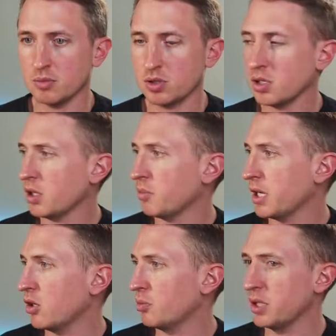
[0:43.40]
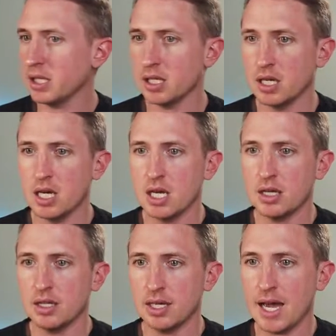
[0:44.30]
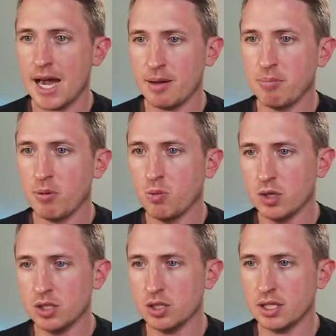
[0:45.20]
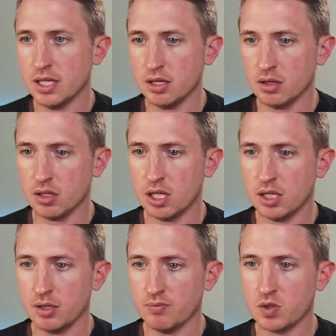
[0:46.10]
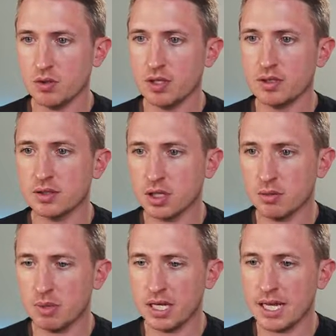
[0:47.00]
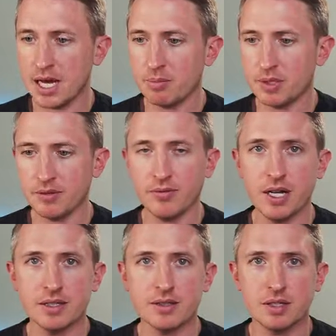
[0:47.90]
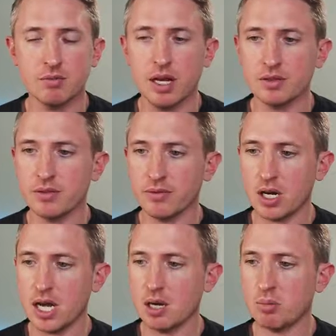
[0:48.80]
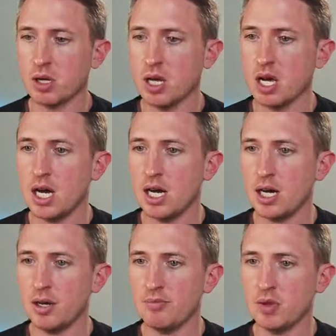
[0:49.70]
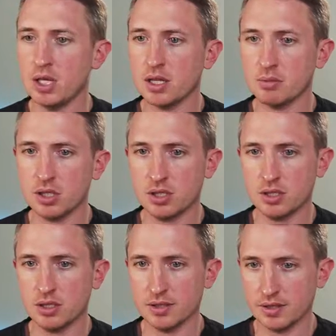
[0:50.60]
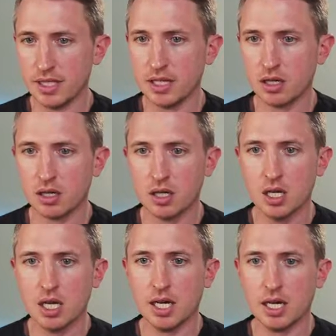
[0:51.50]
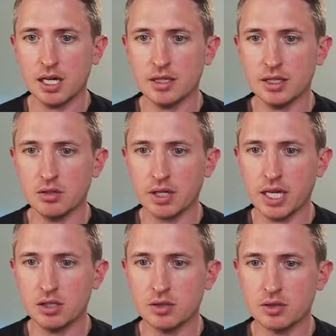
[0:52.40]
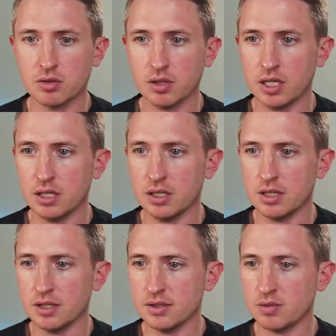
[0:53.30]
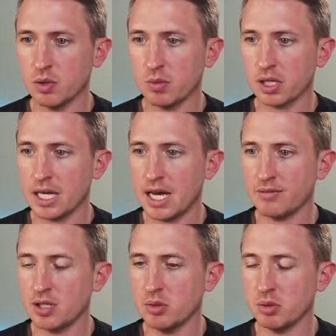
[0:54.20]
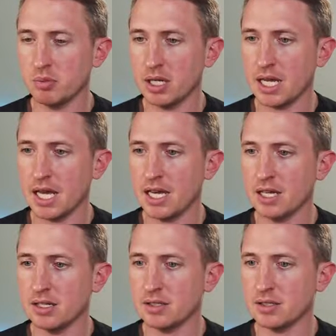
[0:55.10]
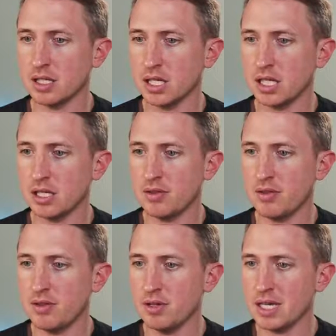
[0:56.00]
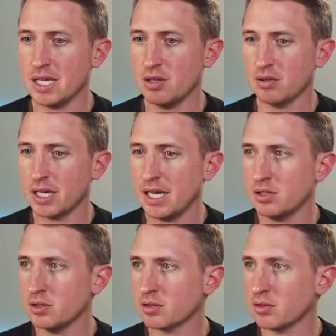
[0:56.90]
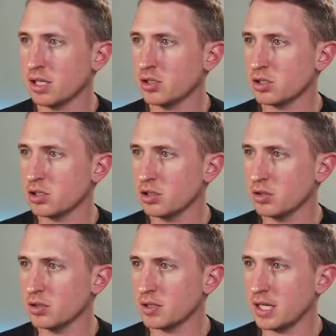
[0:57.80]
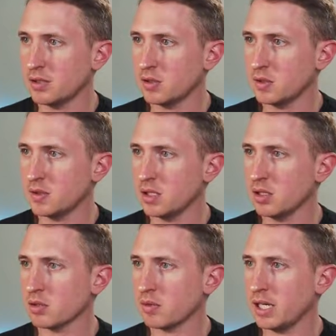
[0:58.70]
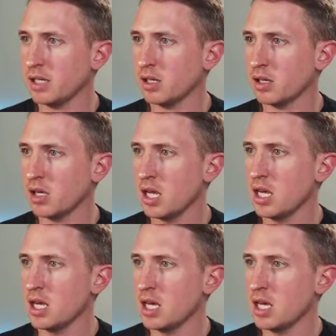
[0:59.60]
start by opening the app widget here. So this is our main app. It defines the routes of our app. Nothing much to see here. The location screen, this is what we're going to have to implement. And the location screen just shows, as you can see on the right here,